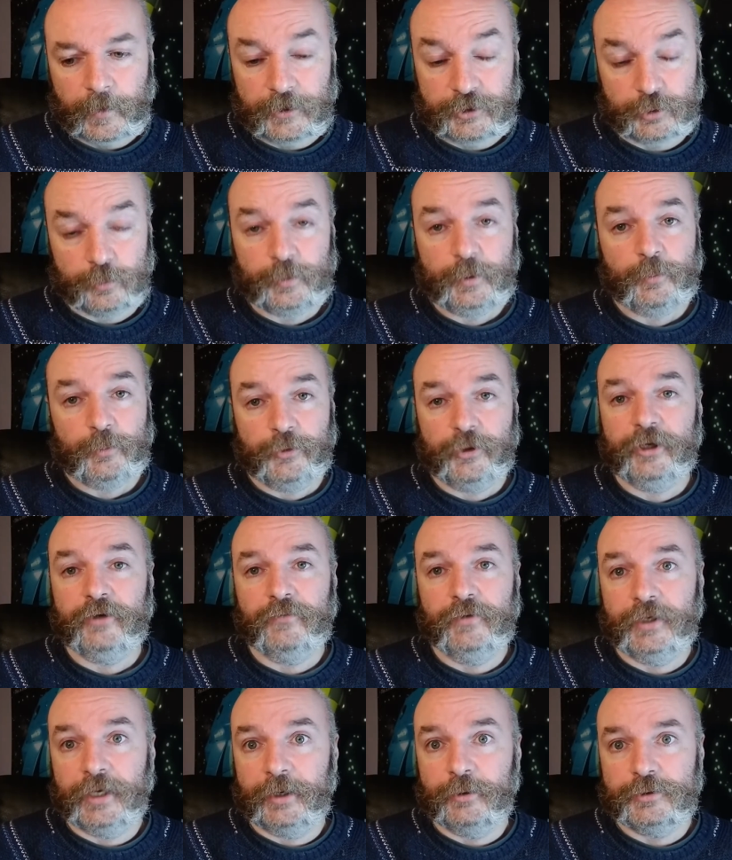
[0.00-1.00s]
So people think
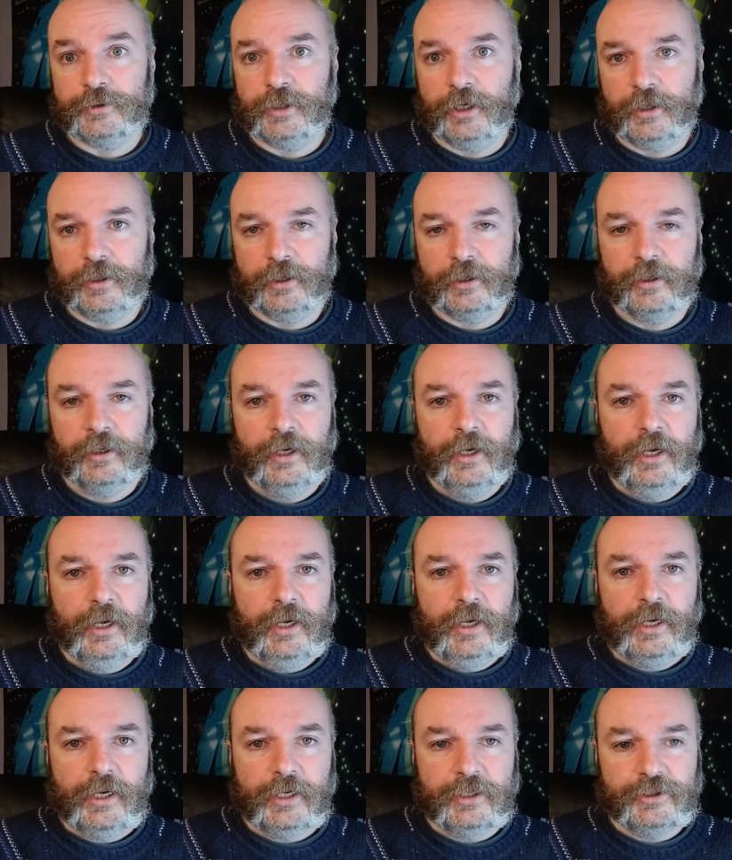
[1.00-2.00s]
of it now as, I think,
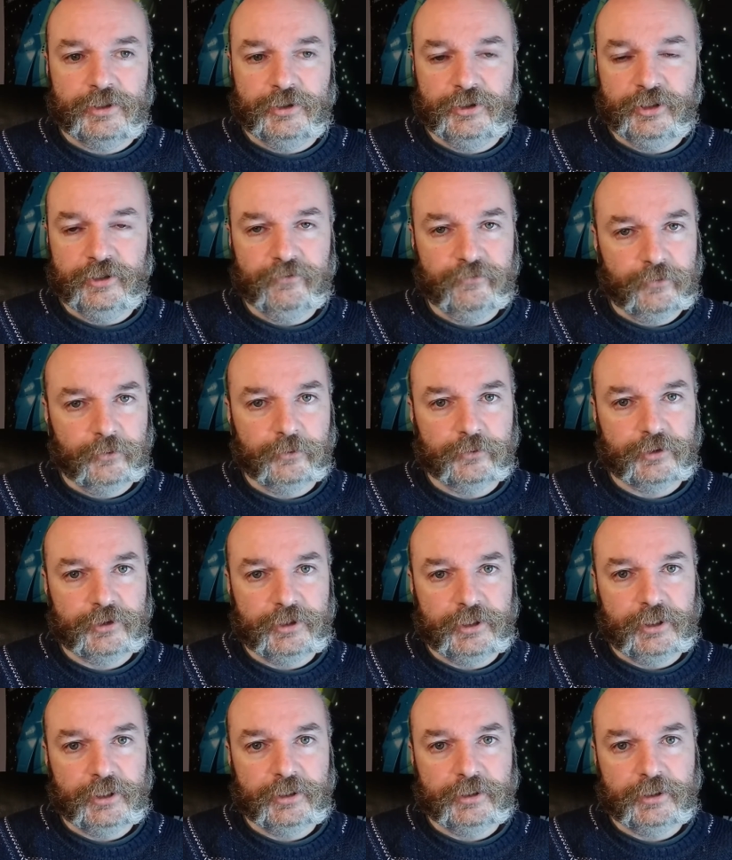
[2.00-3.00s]
as the default
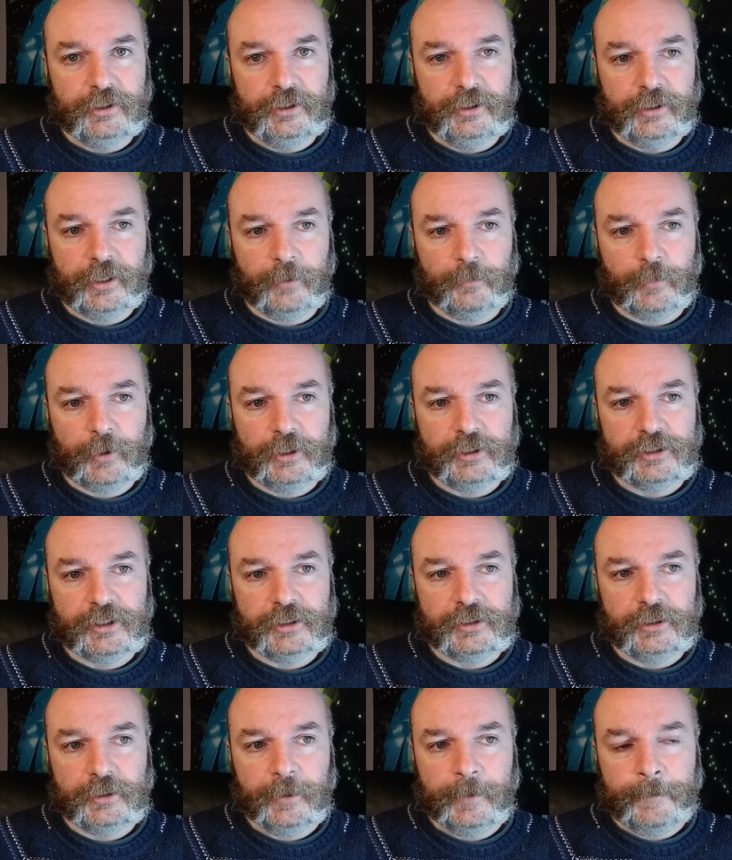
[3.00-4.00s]
D&D campaign
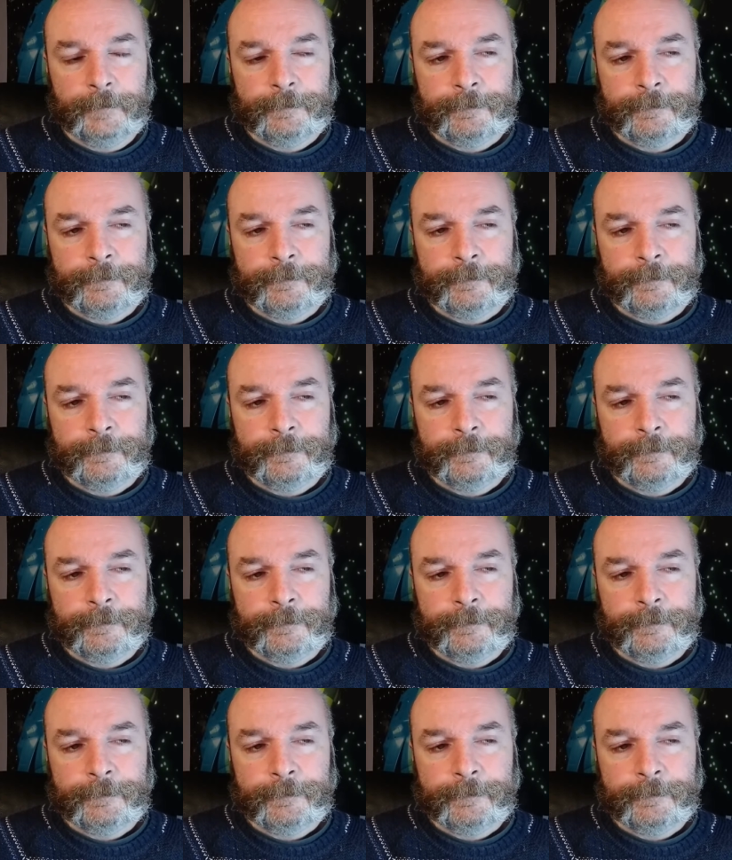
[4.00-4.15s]
setting.